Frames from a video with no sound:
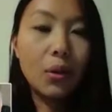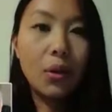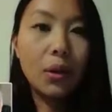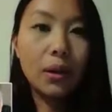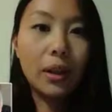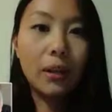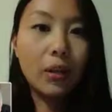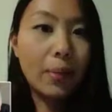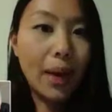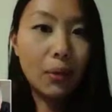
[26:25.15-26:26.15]
or give
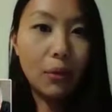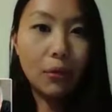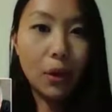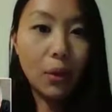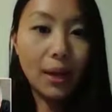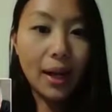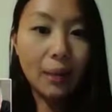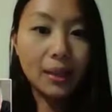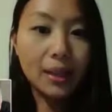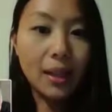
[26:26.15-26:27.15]
you a bad review on
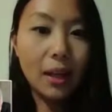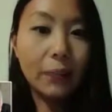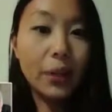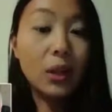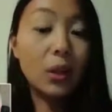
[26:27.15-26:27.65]
Amazon?